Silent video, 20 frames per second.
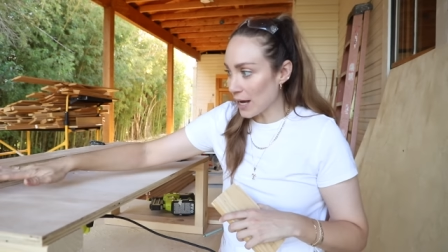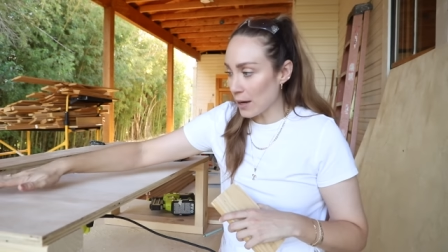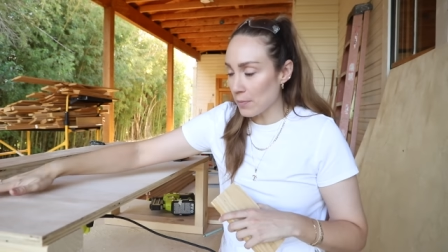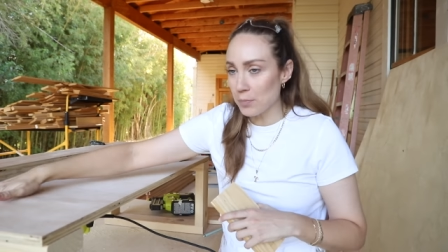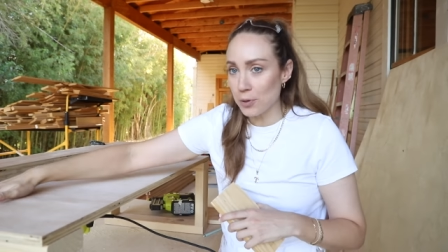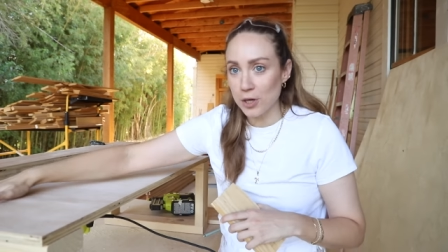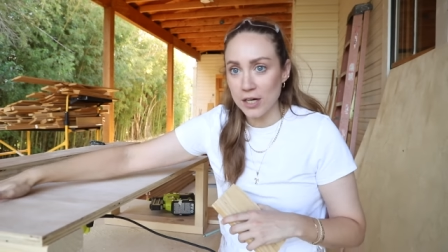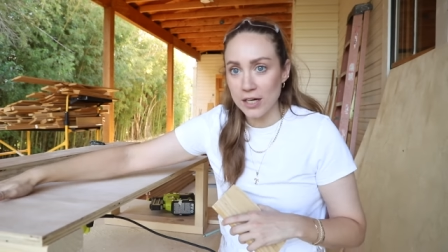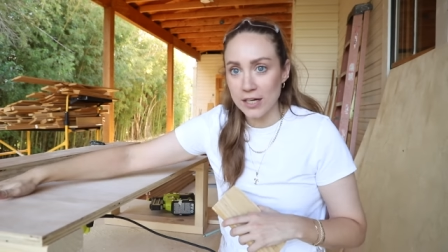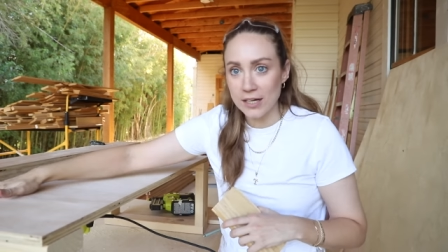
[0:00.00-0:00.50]
I
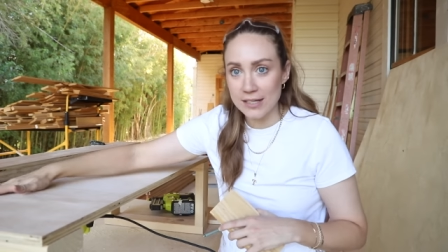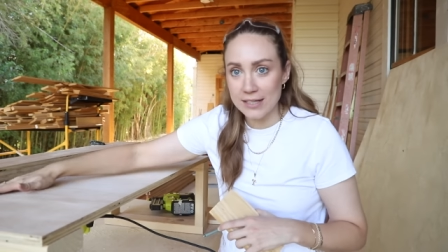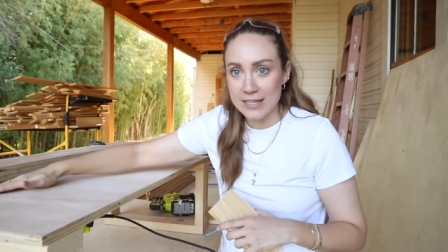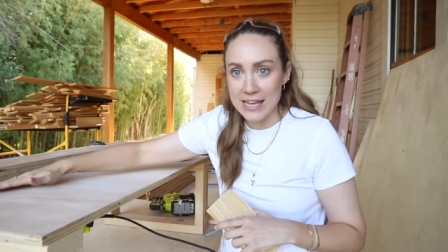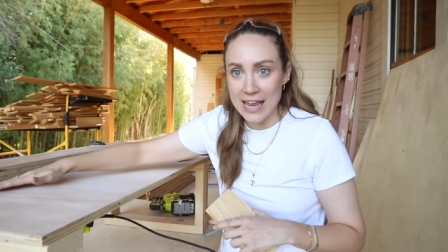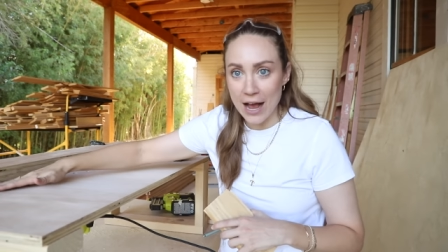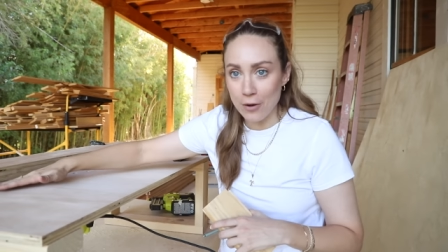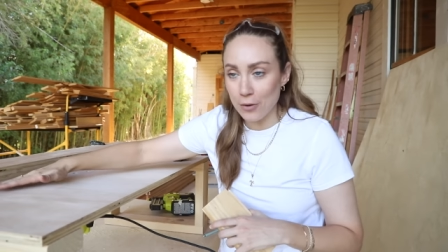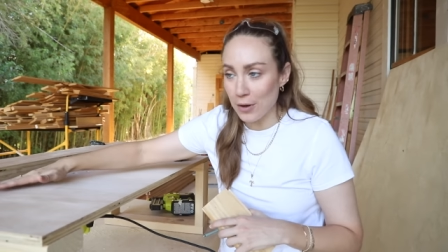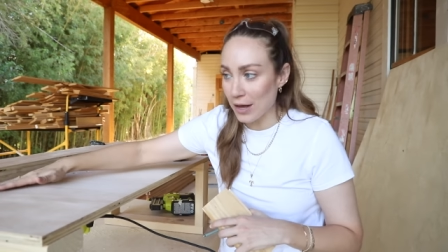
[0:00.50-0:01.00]
put it,
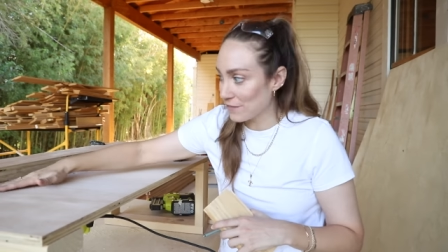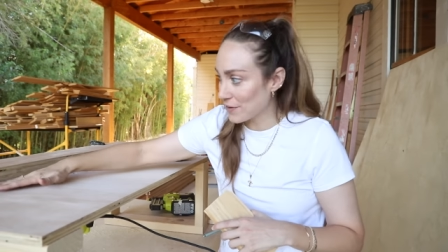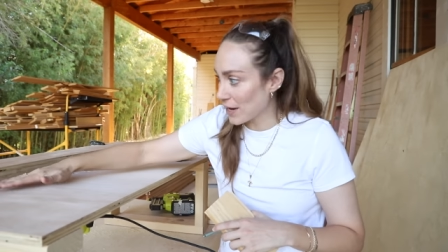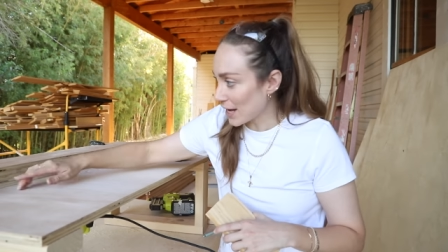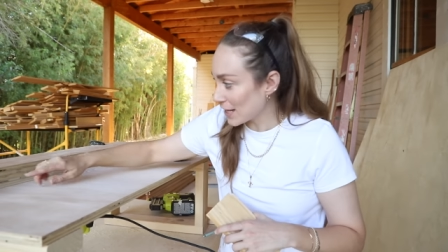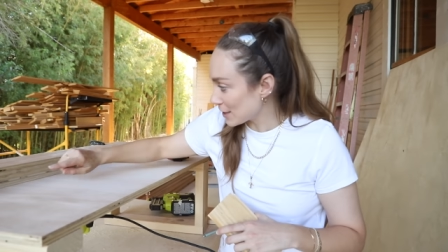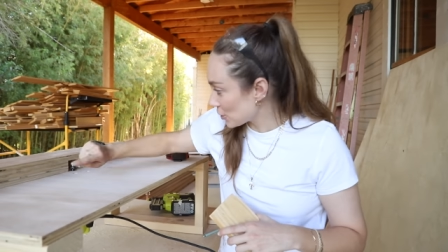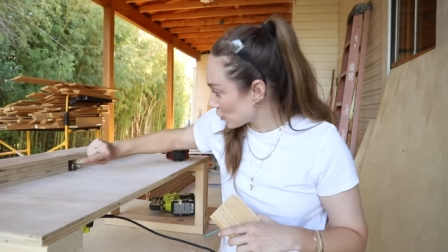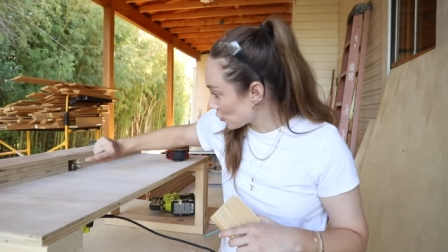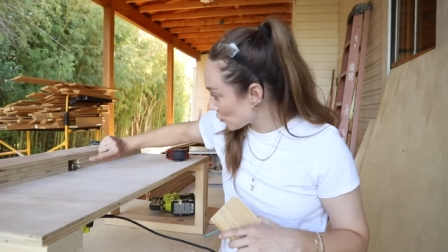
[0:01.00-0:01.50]
now I've
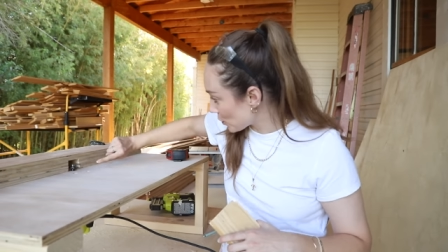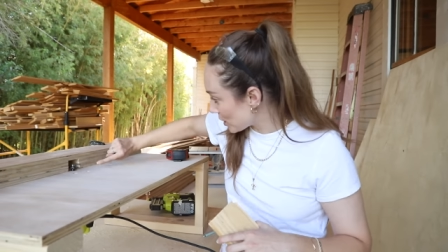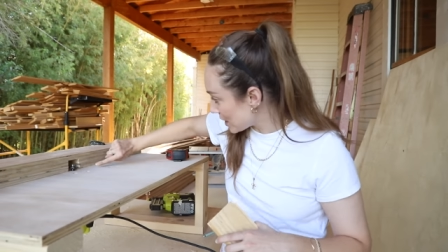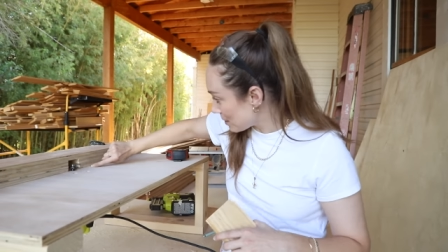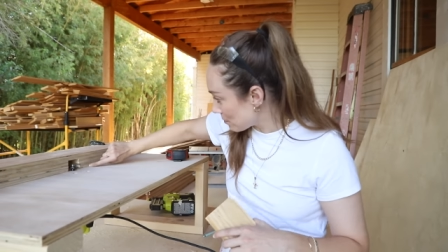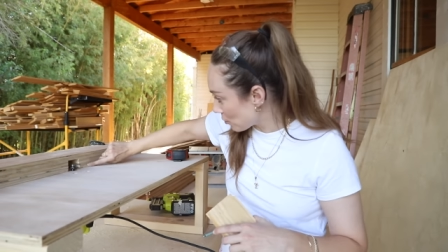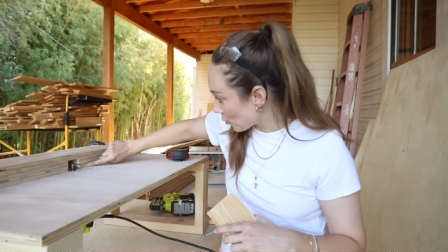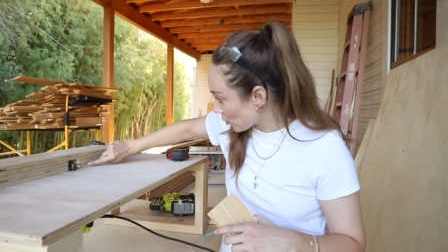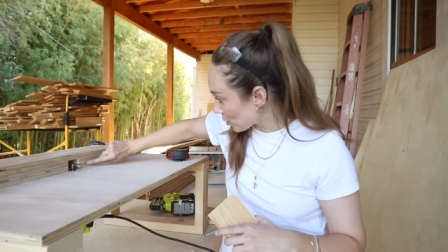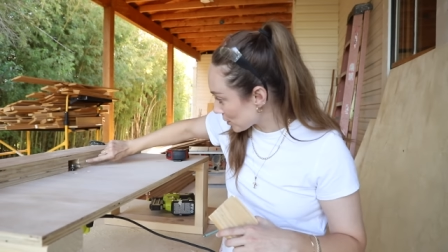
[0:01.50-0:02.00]
got three
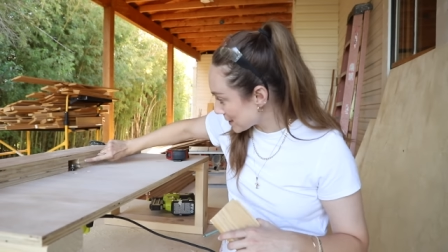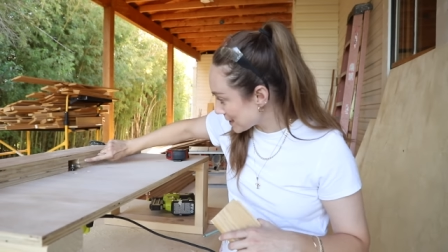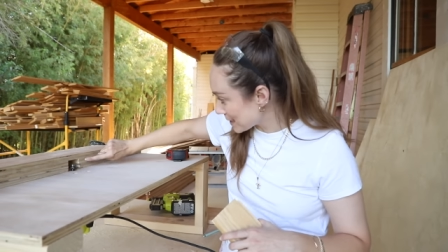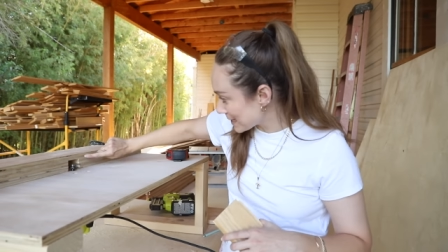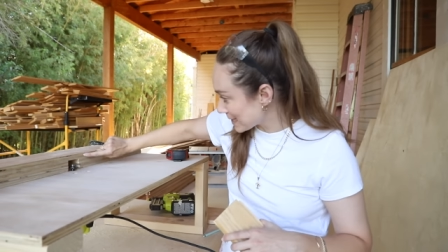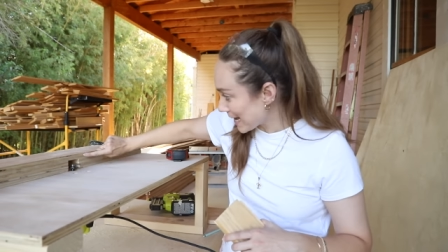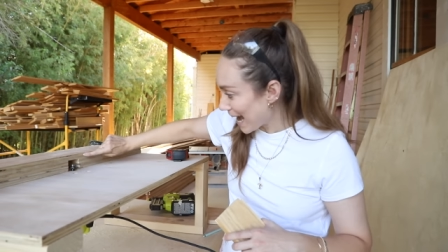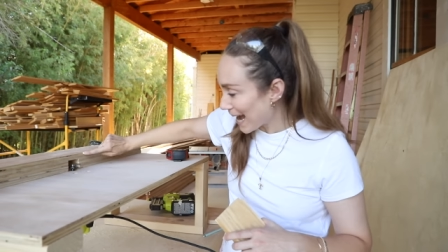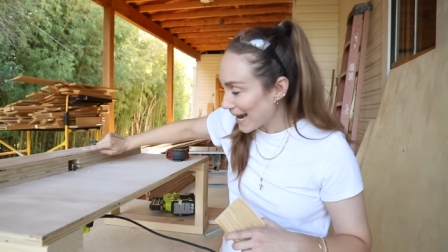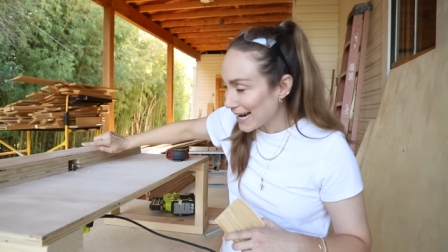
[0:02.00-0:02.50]
boards
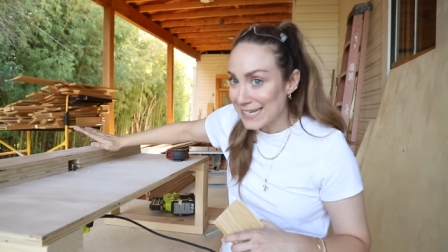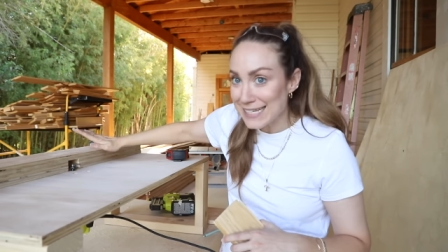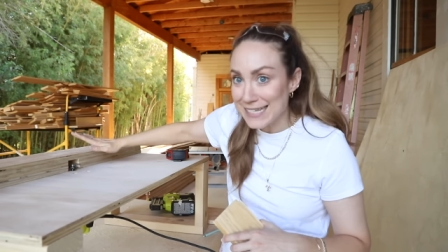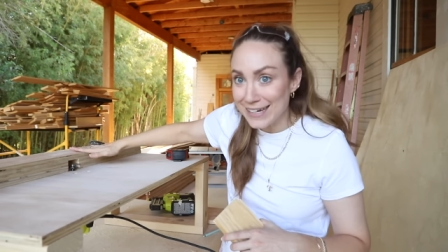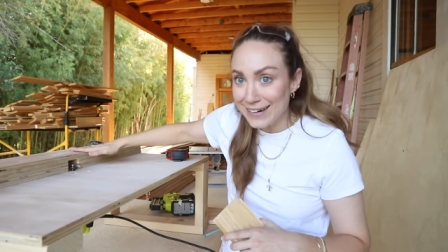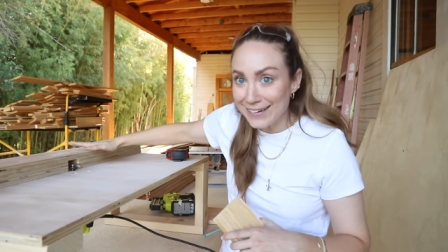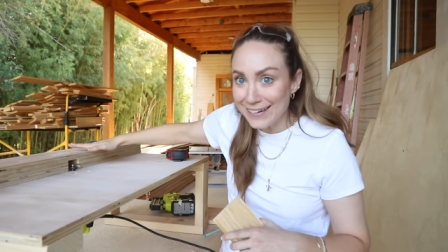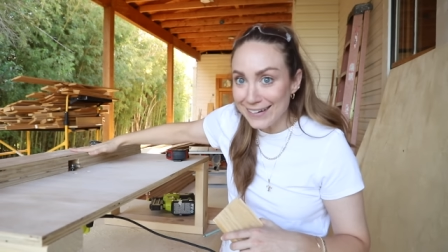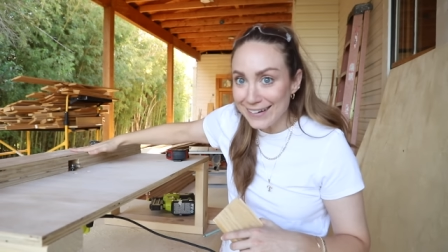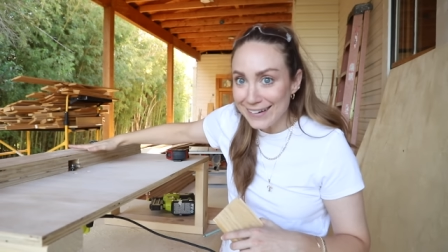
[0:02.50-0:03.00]
stacked
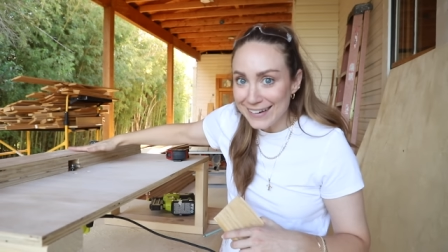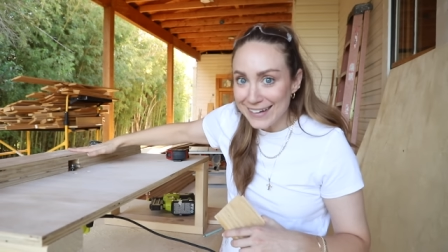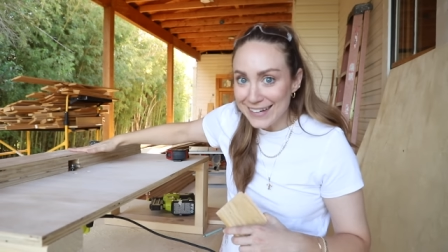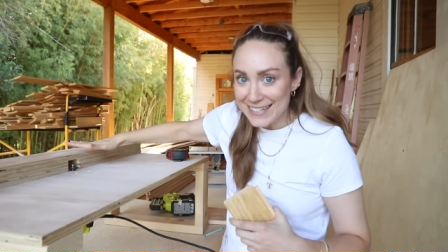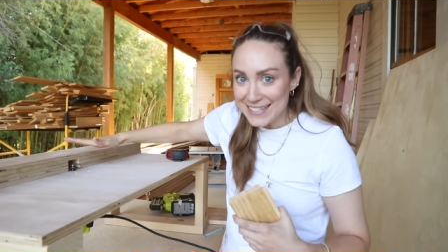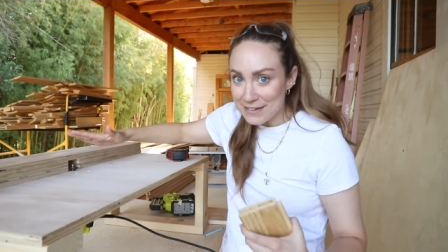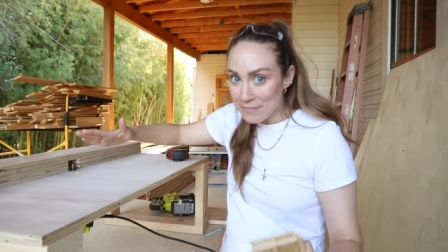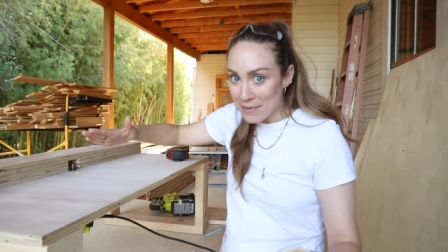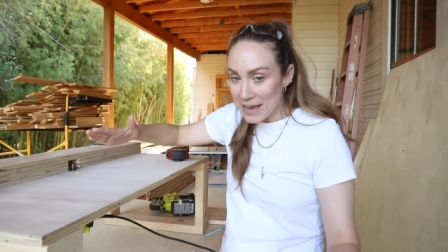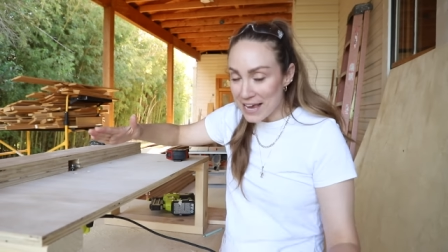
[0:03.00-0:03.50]
here
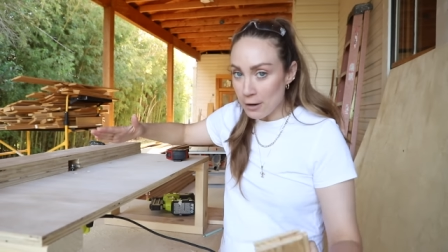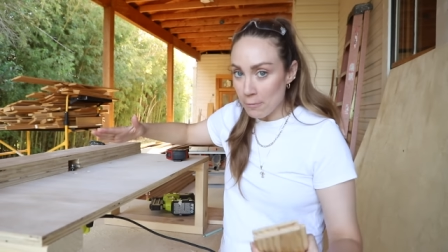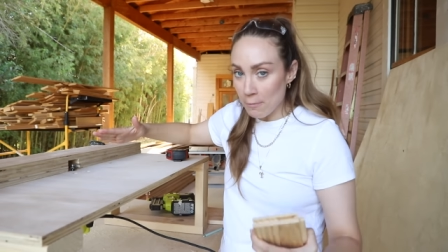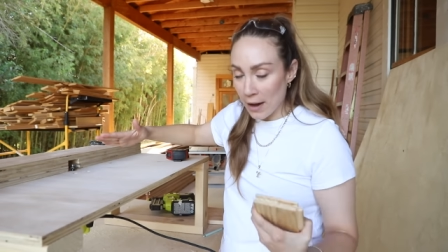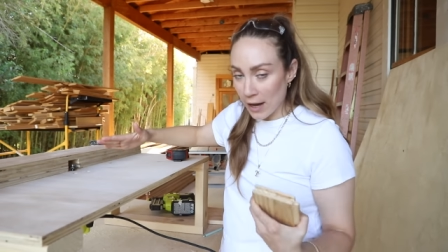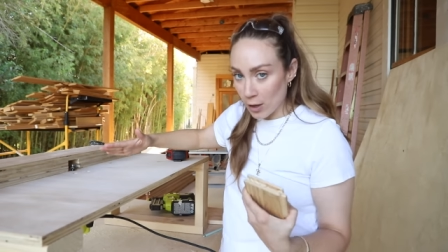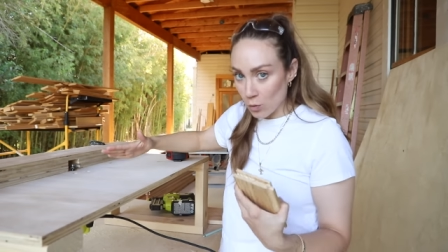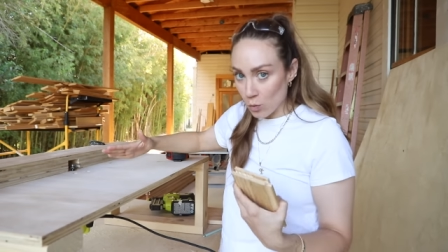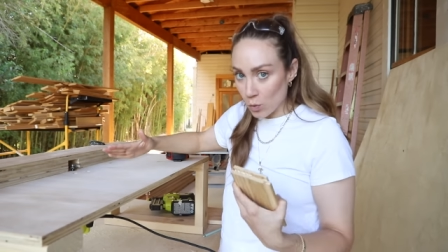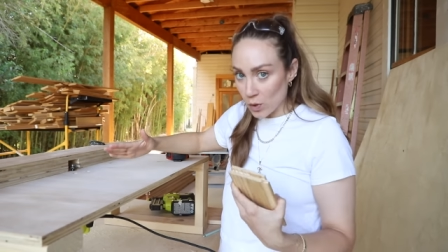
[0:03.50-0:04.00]
to make
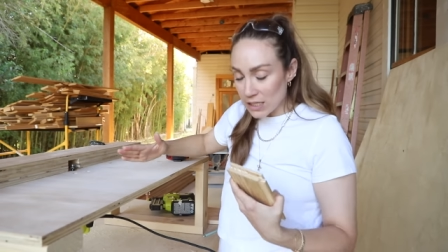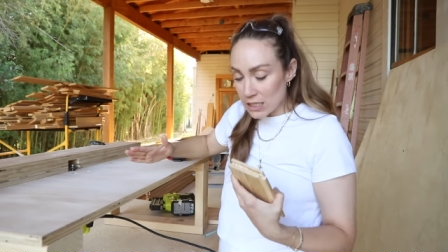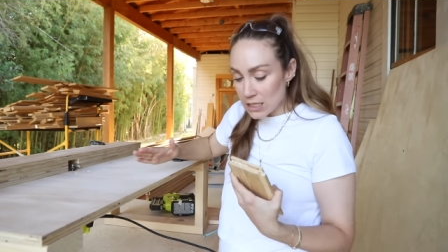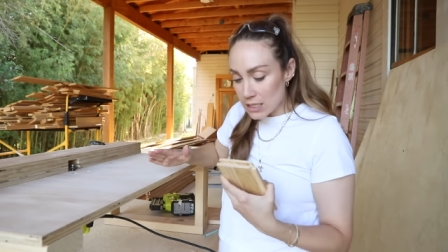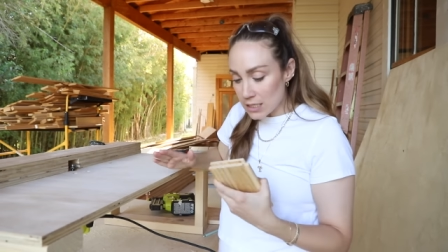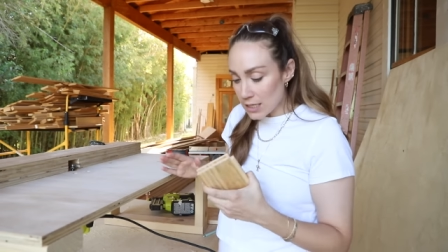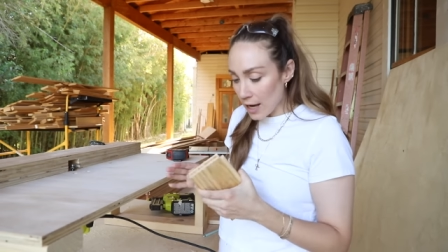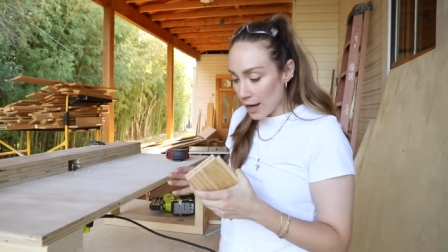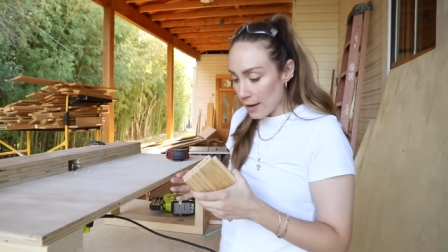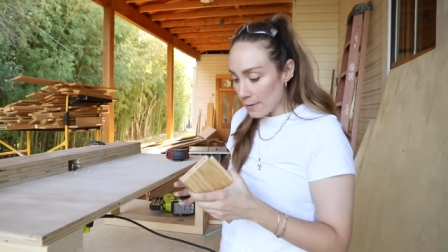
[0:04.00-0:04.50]
my wood
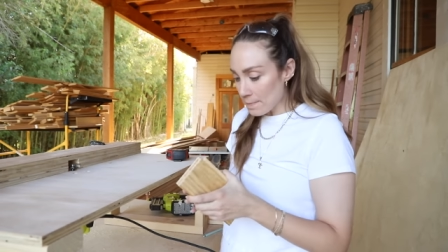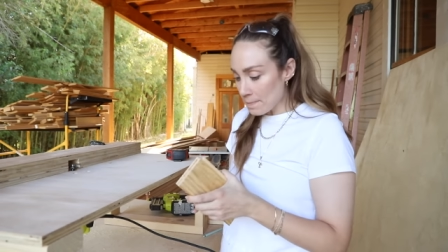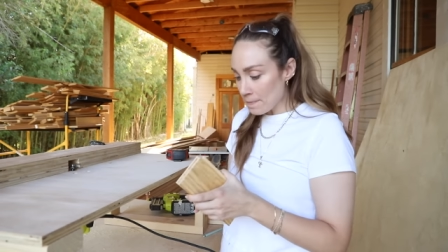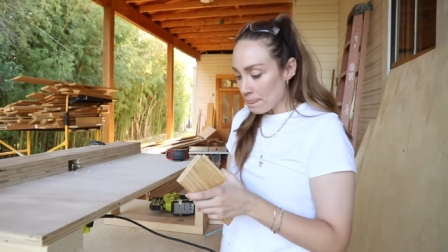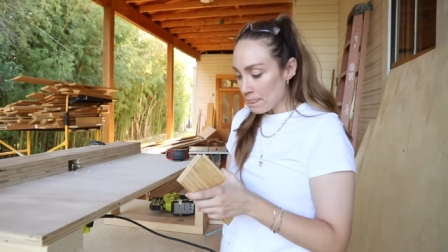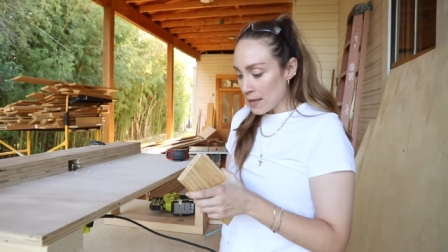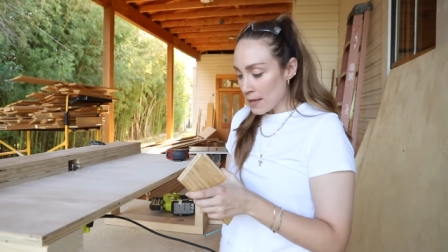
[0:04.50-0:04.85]
stop,